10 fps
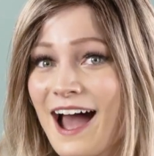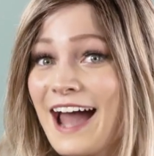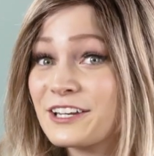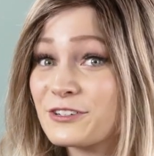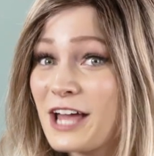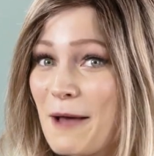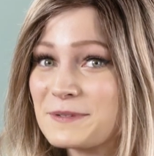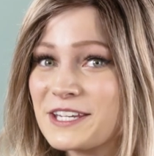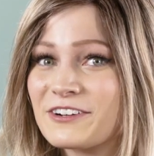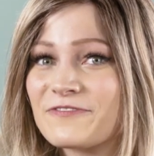Hide your
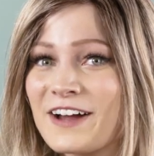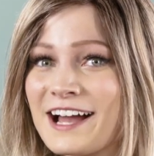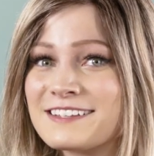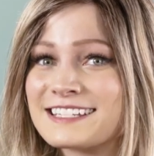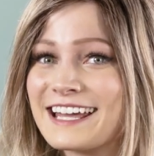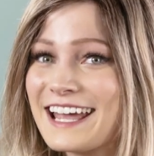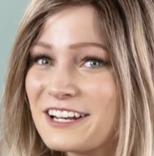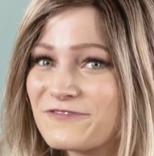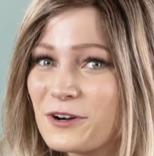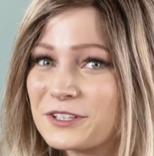top secret files in a
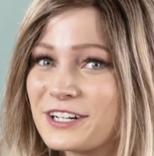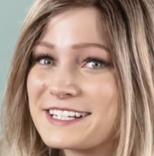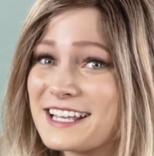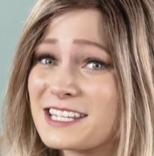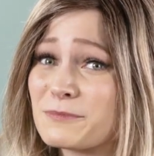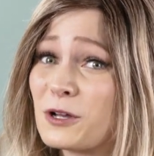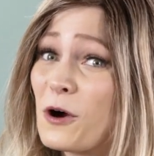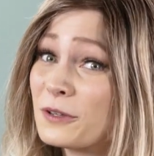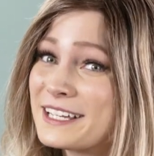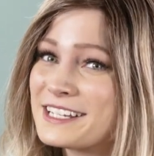hidden folder accessible
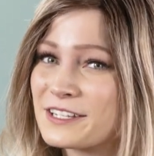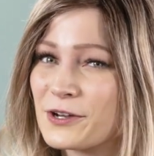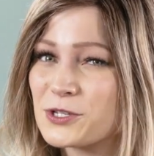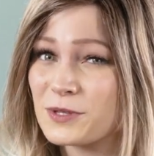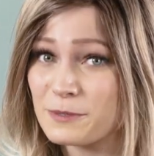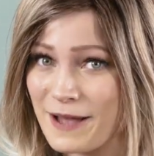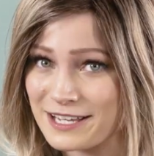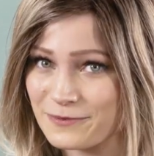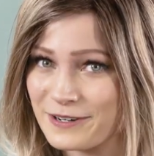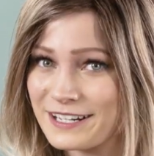only to those with a
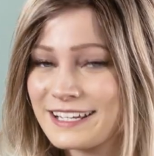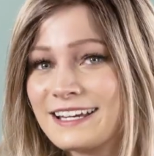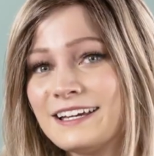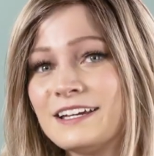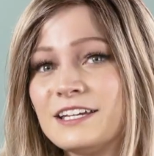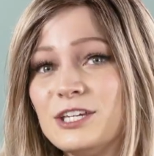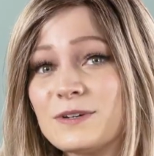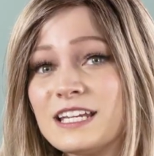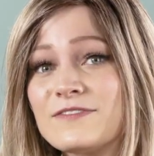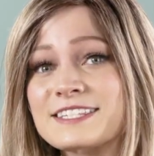password. You
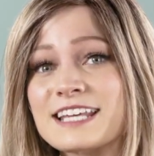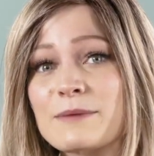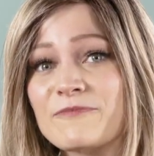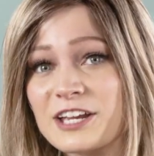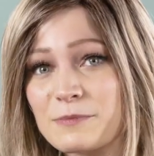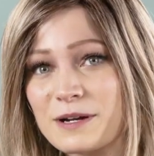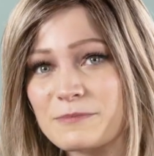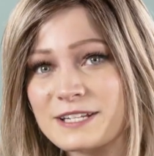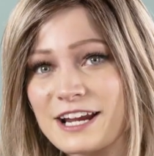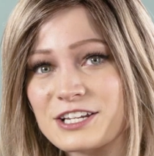can even set up fingerprint
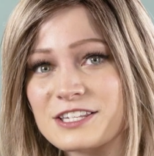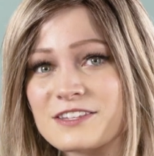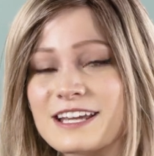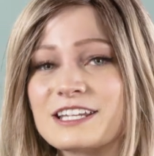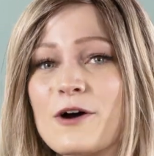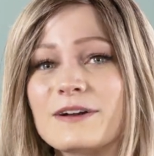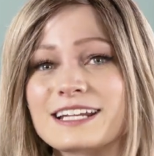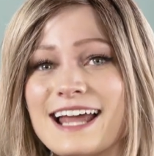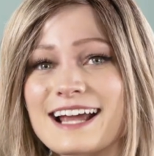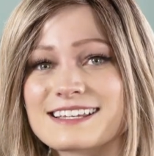protection so that no one
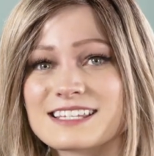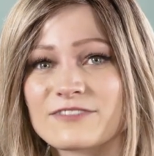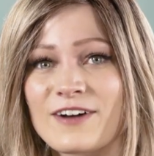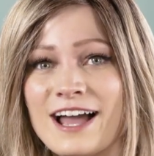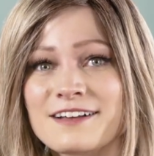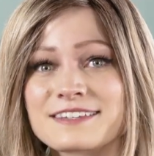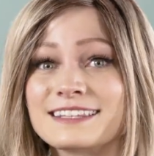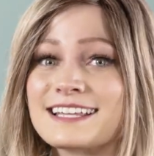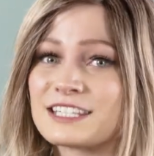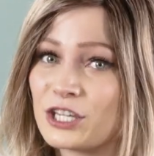can access the files
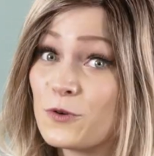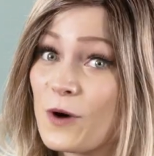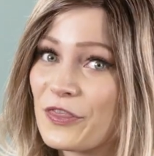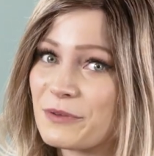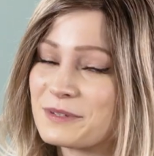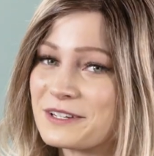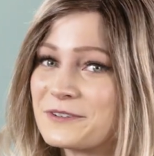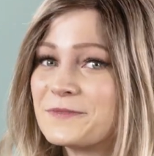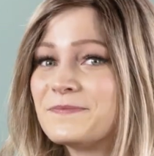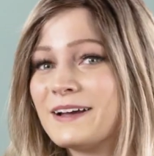unless you want them
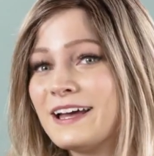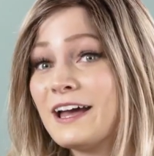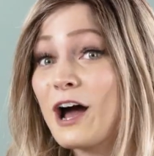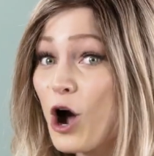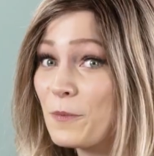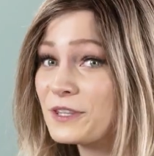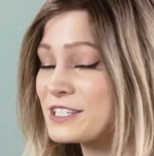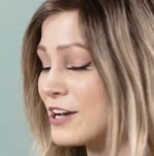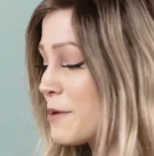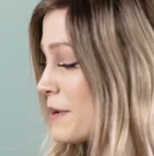to. Open the
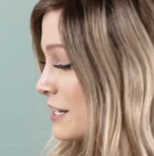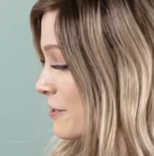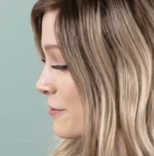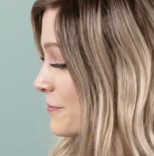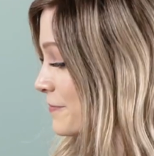Start menu.